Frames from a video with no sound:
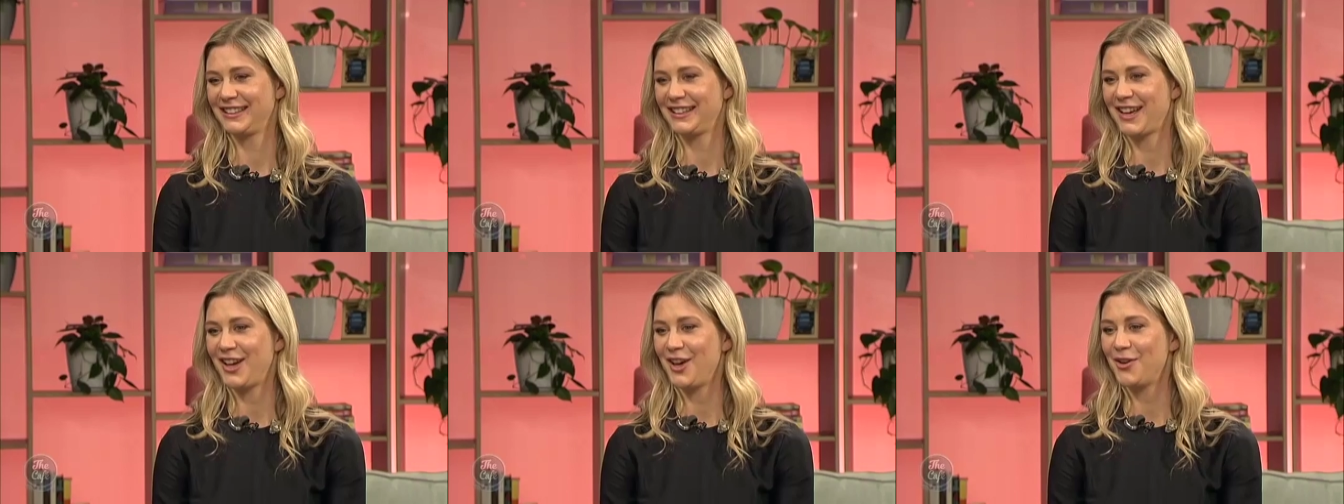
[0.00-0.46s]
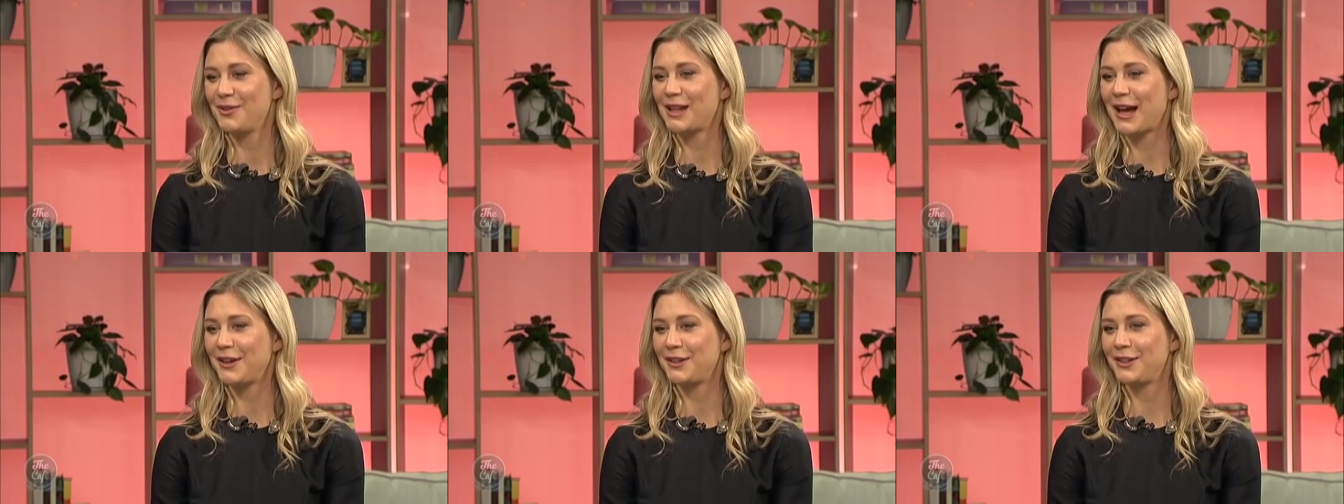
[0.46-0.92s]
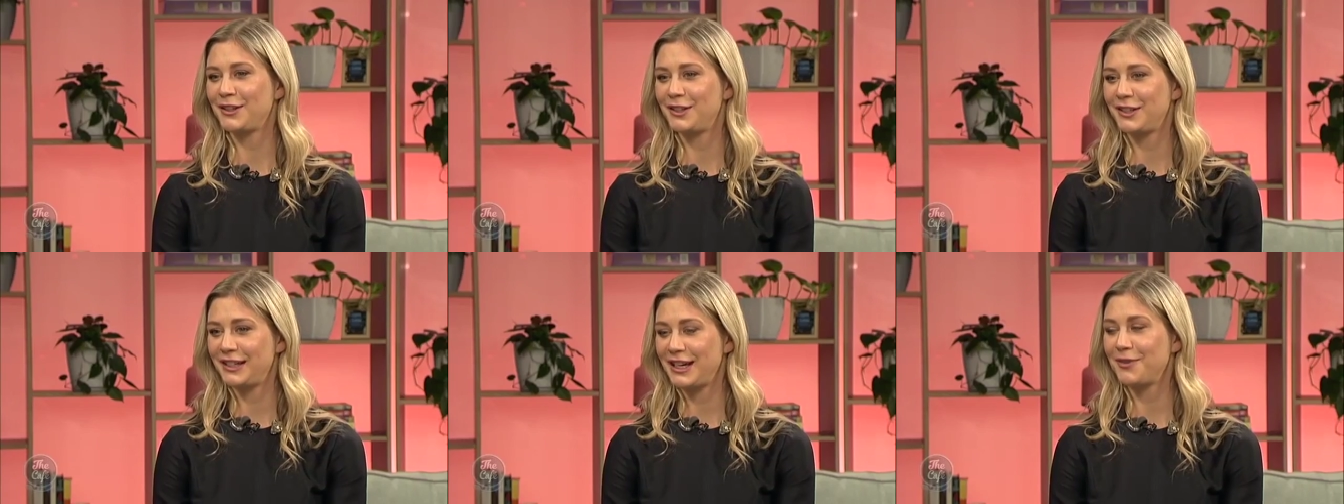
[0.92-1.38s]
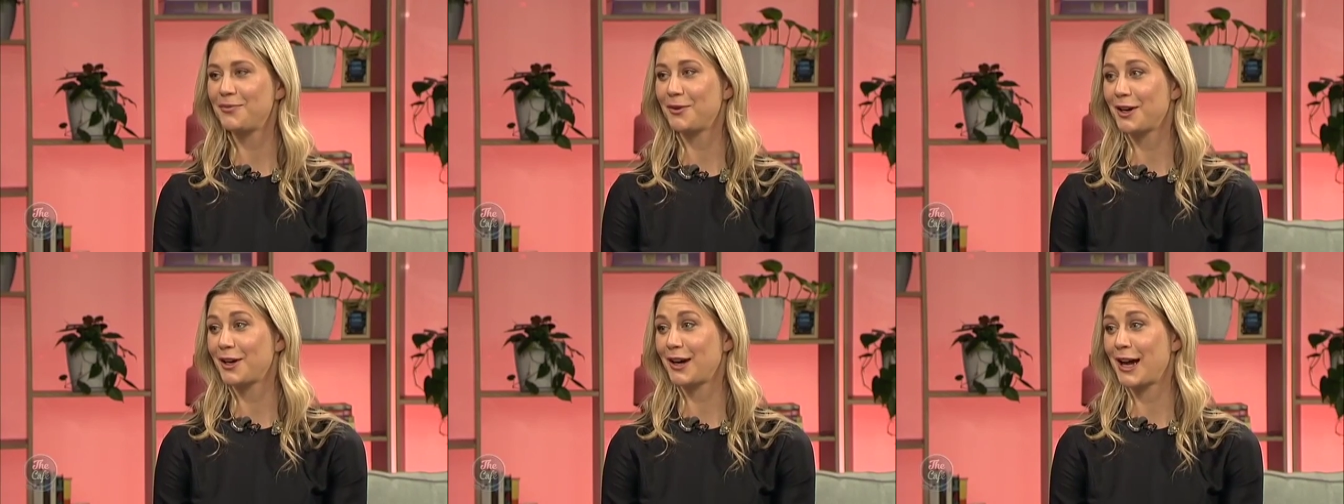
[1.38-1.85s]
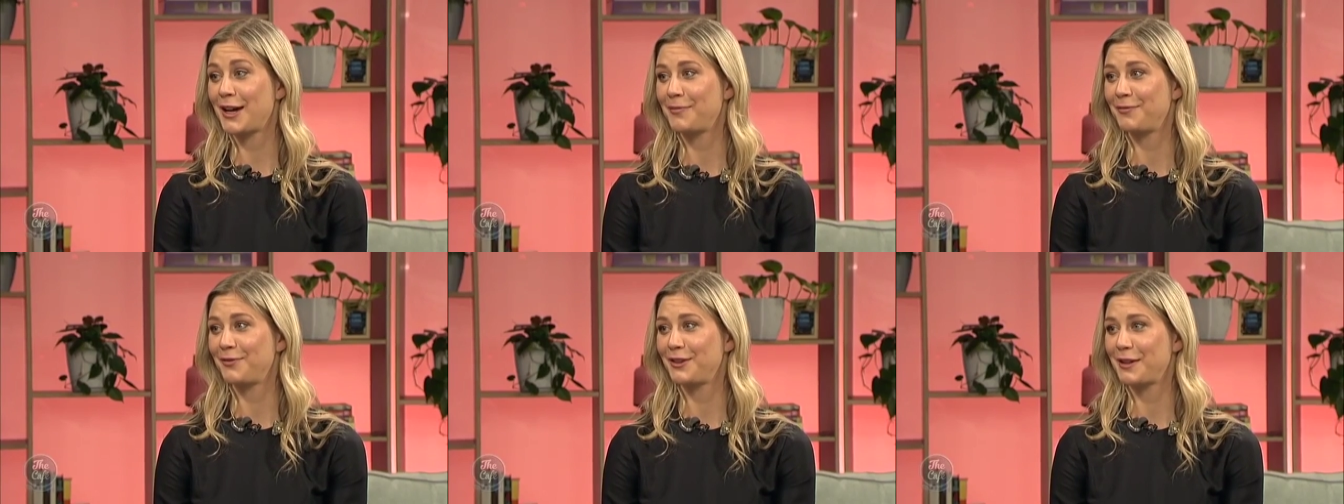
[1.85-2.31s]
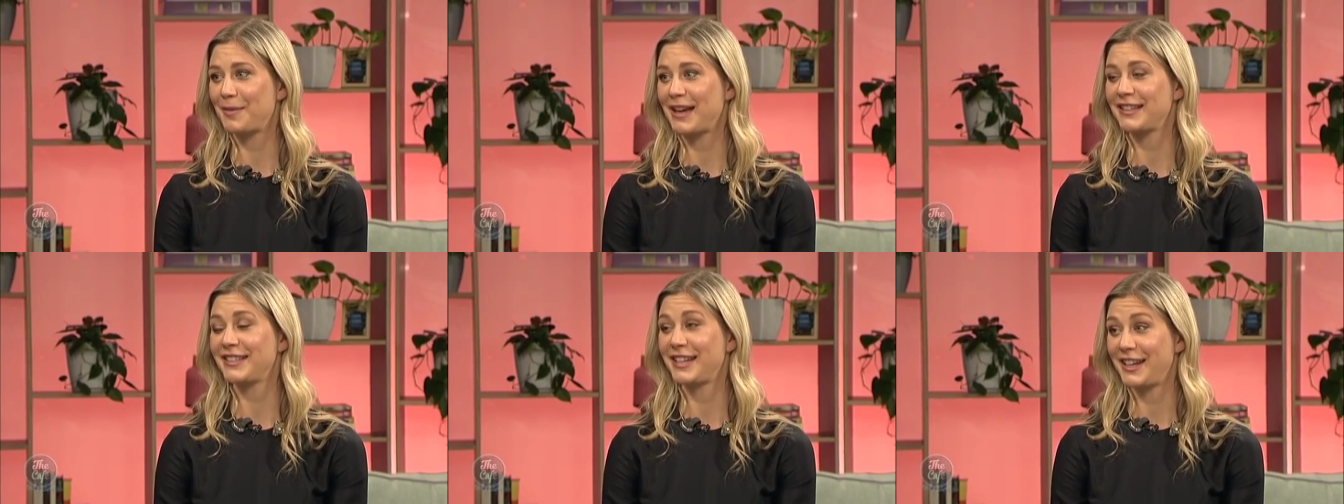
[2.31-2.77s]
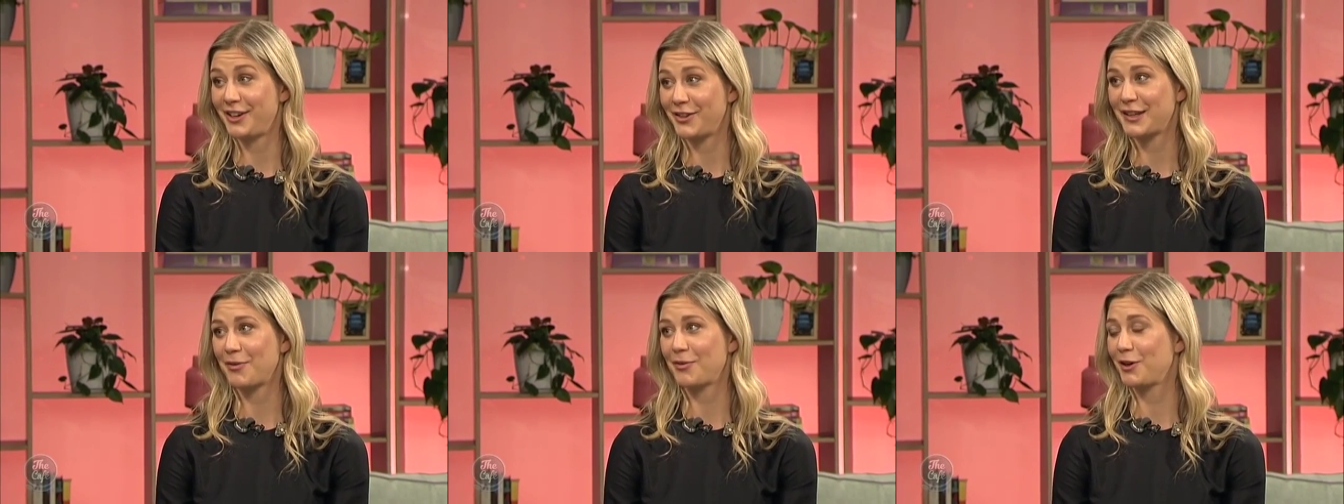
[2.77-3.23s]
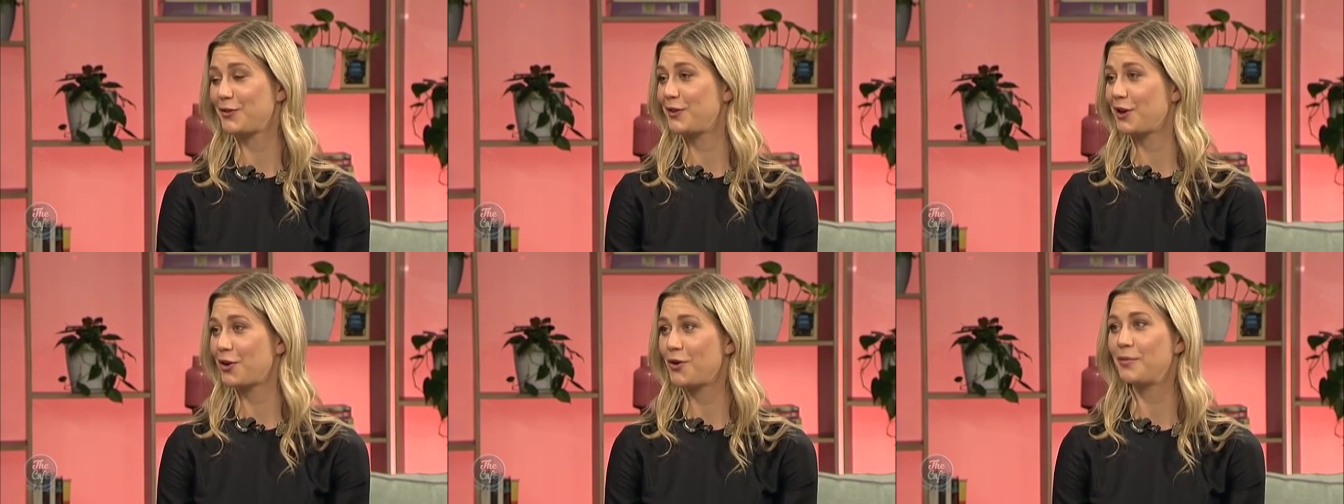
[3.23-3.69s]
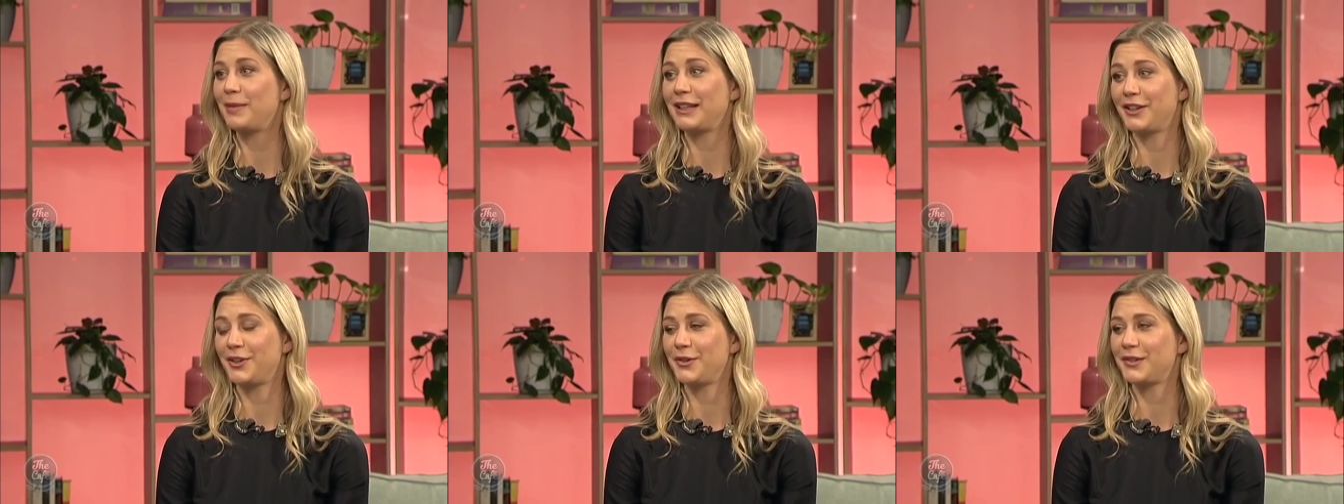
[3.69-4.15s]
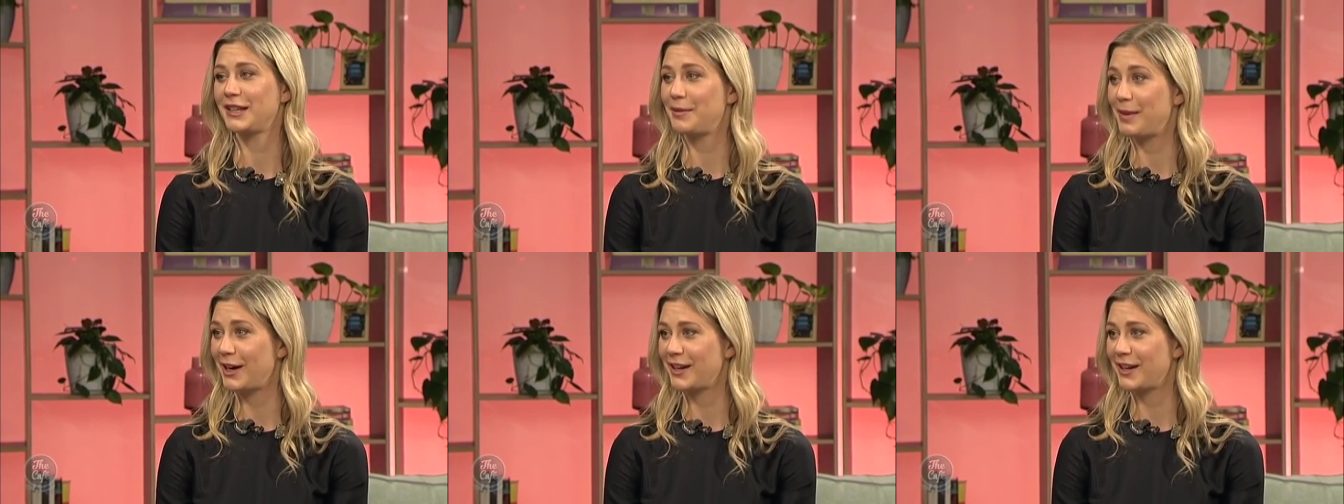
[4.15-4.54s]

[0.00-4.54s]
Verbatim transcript: Week? Well, I did work um, for the past 10 years. I worked for Nicole Miller, who's an